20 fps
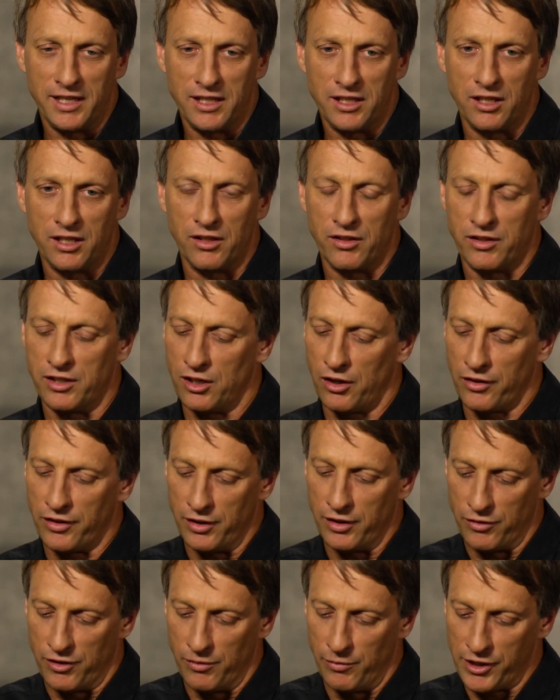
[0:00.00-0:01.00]
You, you know,
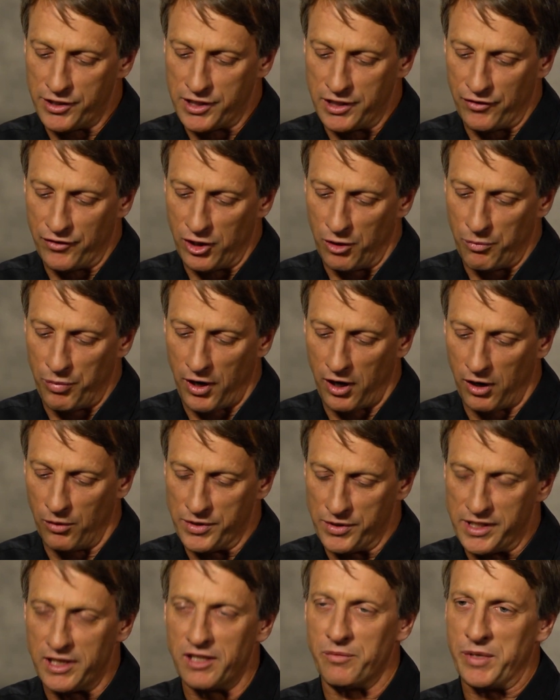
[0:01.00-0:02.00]
the, the most difficult part
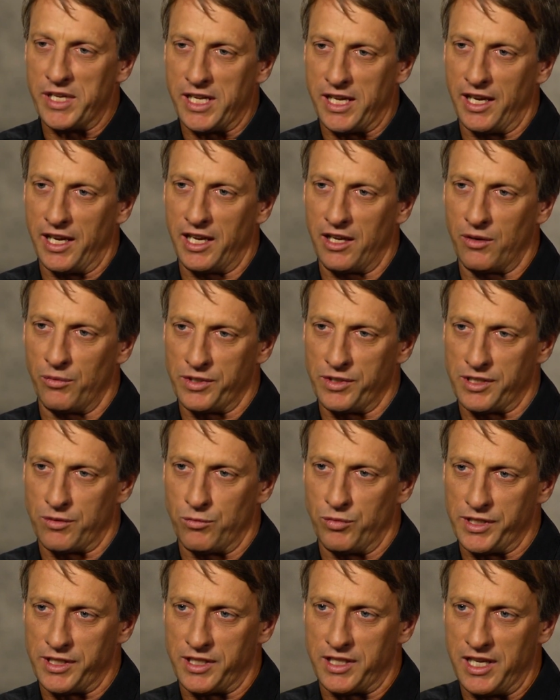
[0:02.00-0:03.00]
was in the beginning was,
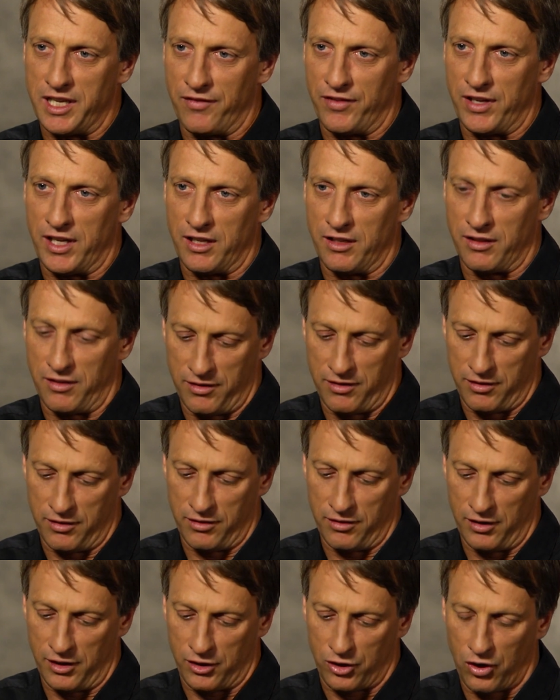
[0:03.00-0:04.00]
was giving
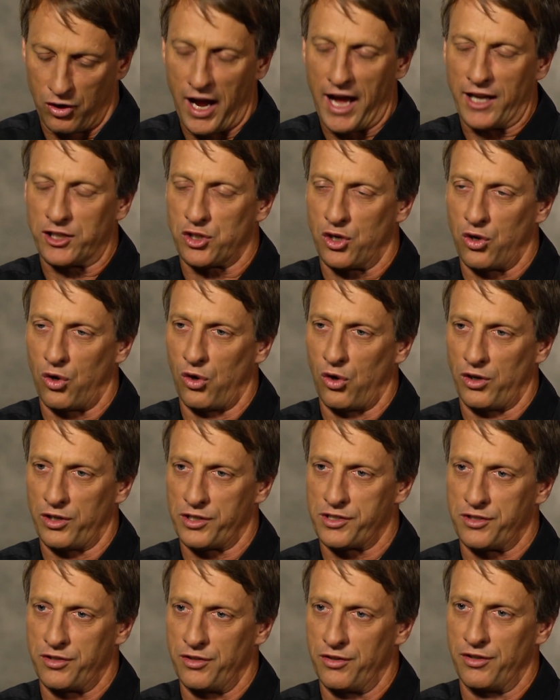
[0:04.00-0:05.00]
a crash
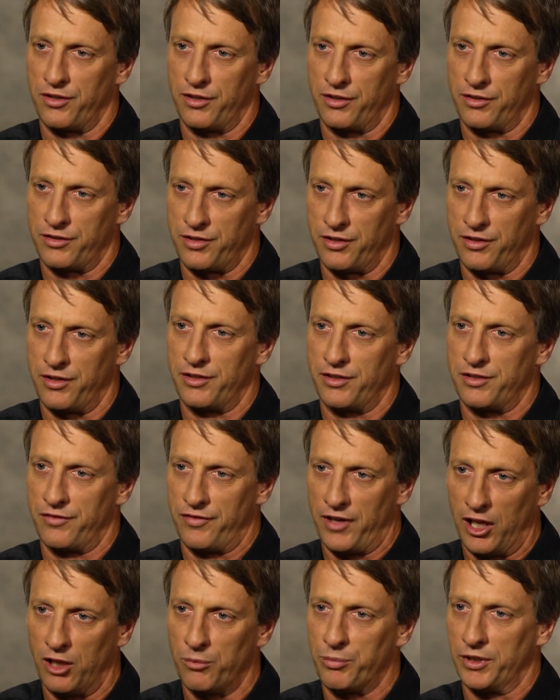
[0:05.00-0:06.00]
course to the, to the
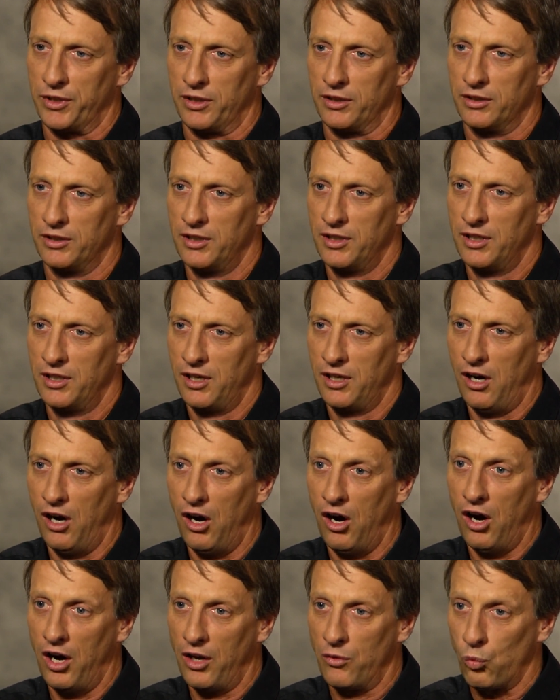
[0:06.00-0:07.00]
developer
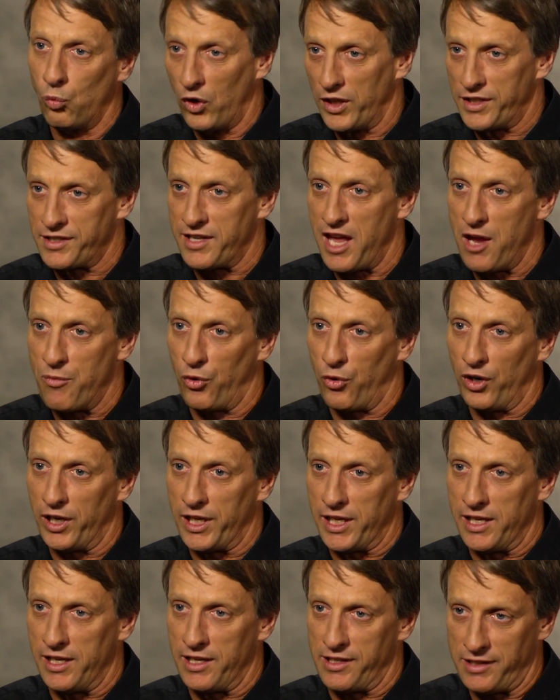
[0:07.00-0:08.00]
on what
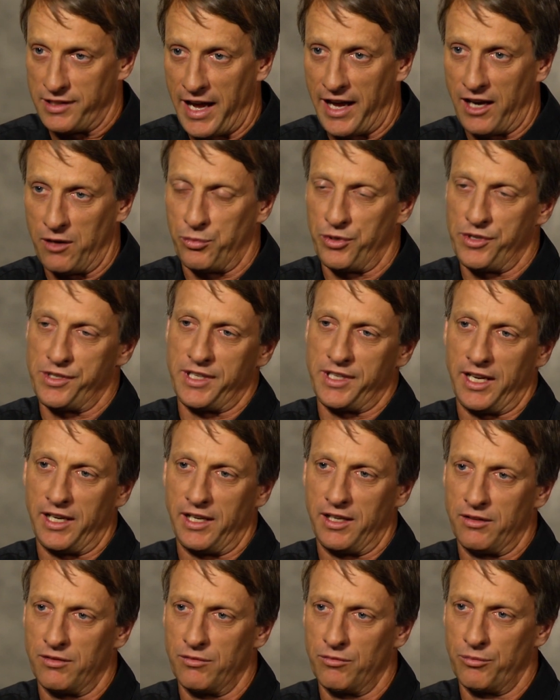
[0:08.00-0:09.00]
skateboarding is and how to present
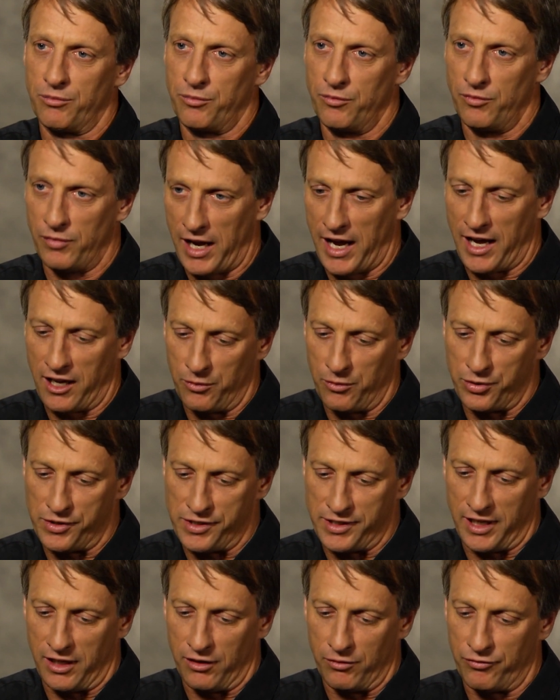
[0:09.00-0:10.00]
it, how to
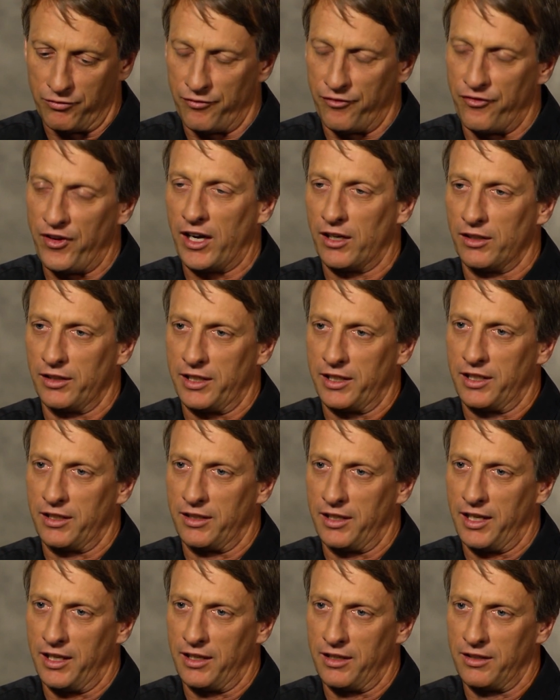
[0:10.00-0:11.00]
present it fairly
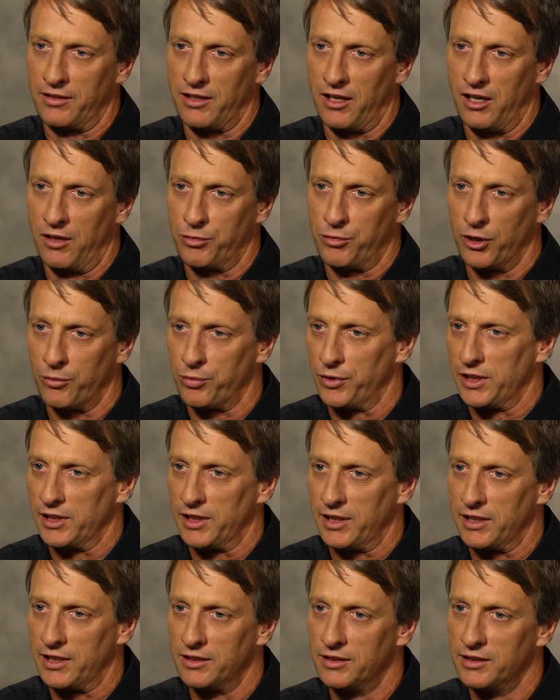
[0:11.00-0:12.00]
and, and
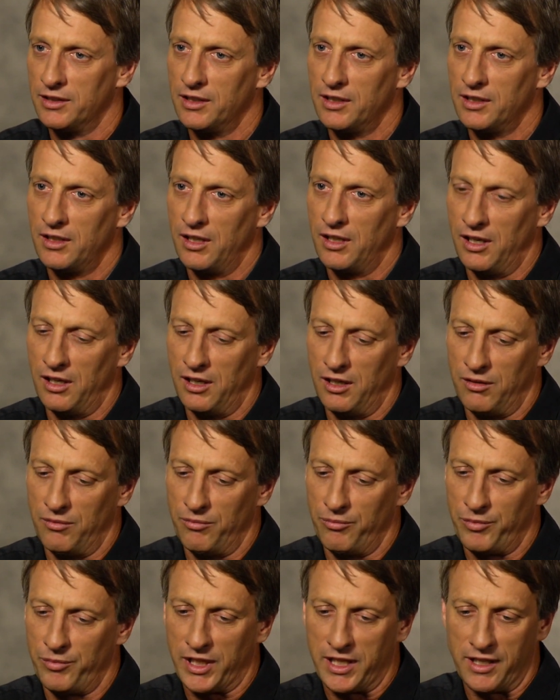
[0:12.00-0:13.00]
appropriately
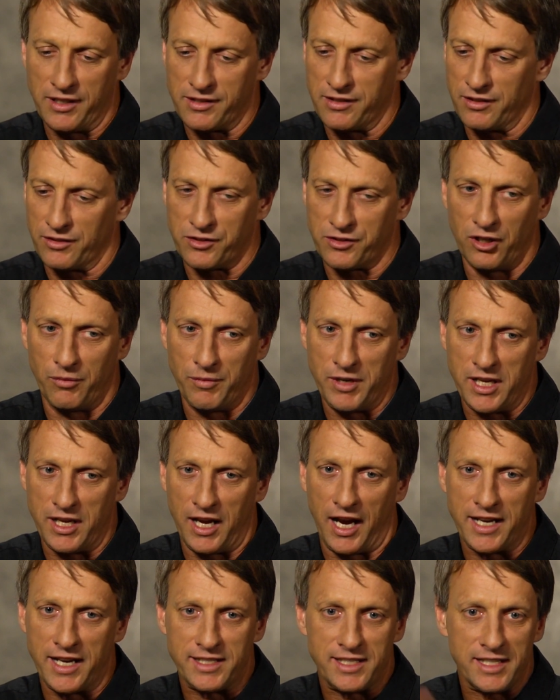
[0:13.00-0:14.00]
um, because there's so many
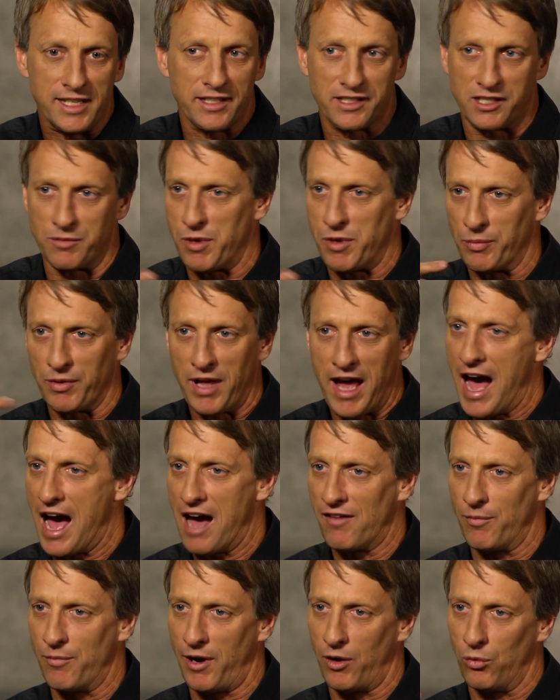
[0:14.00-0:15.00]
ideas that people
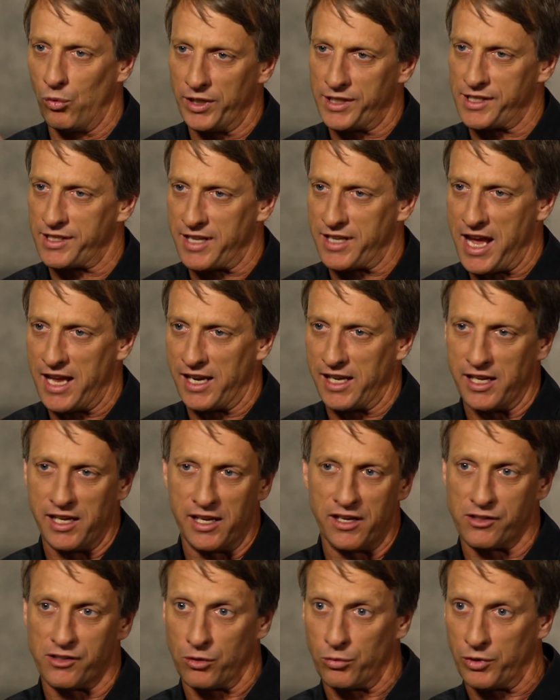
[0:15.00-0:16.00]
have about what skating
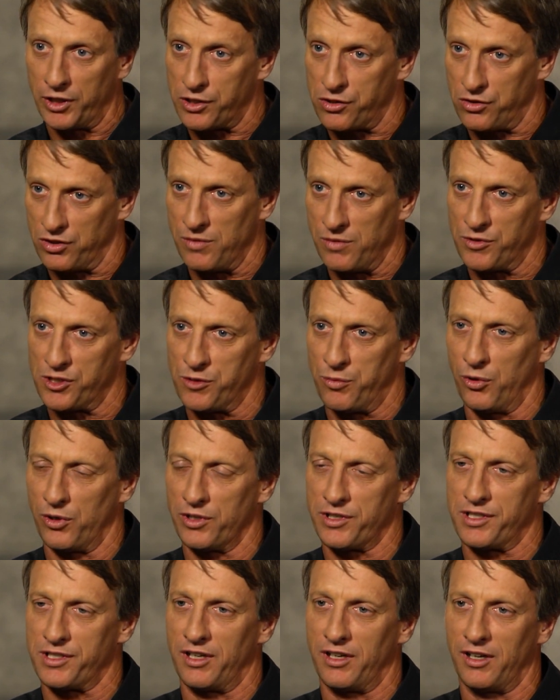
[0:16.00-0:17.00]
is or what extreme
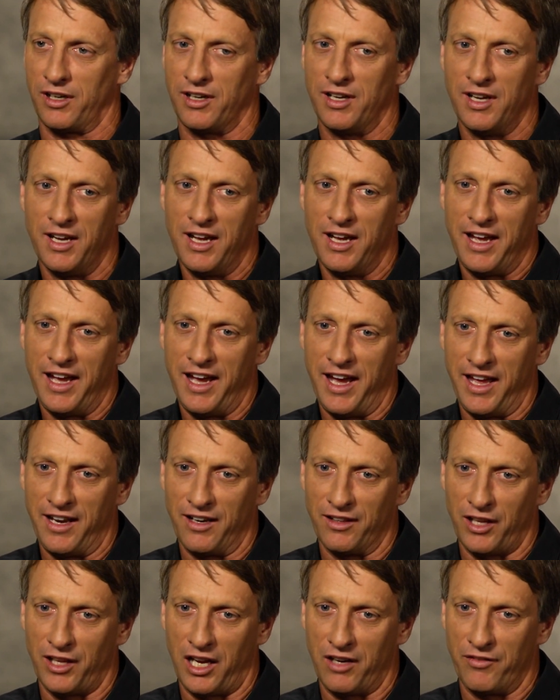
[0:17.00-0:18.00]
sports are, and
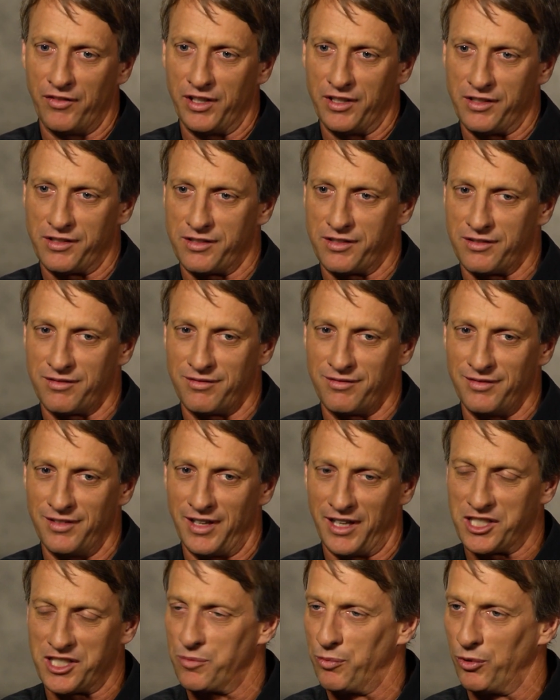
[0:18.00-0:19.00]
a lot of it is
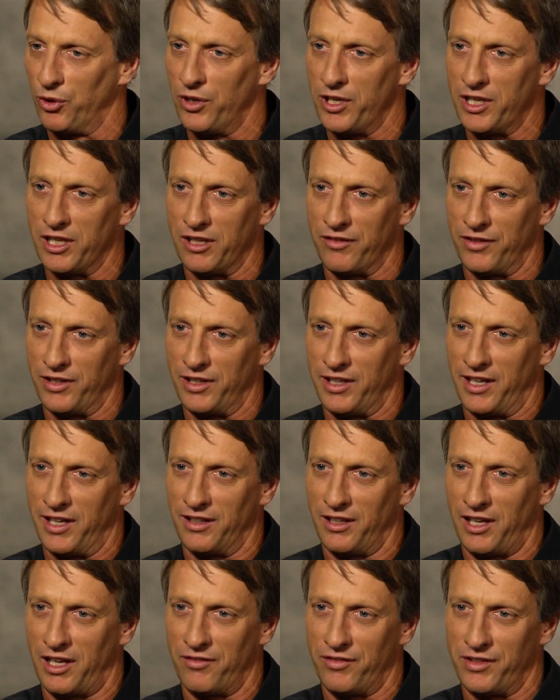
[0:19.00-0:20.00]
exploitive and, and a
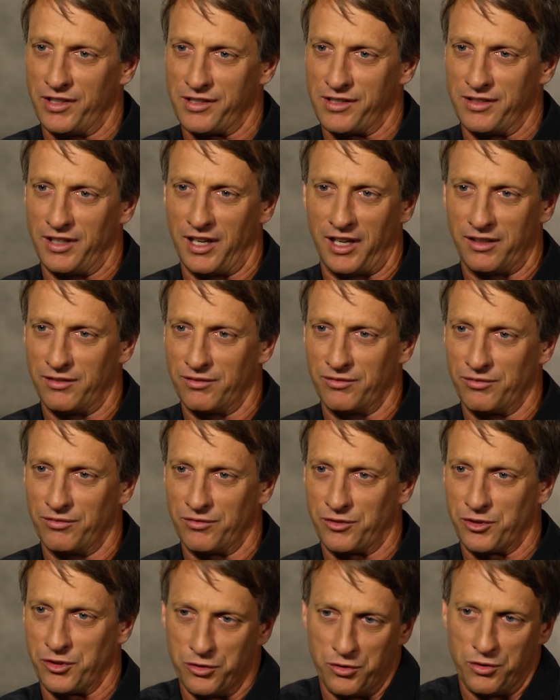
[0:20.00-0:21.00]
lot of it is not
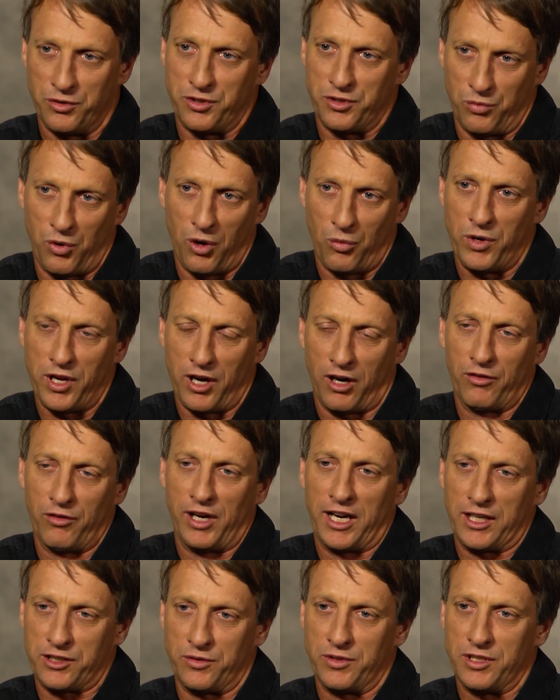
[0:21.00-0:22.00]
true to what we are
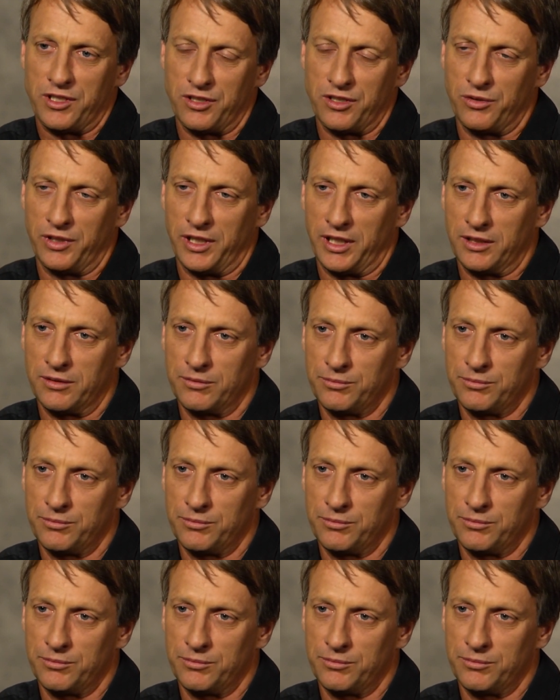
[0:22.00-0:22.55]
actually doing.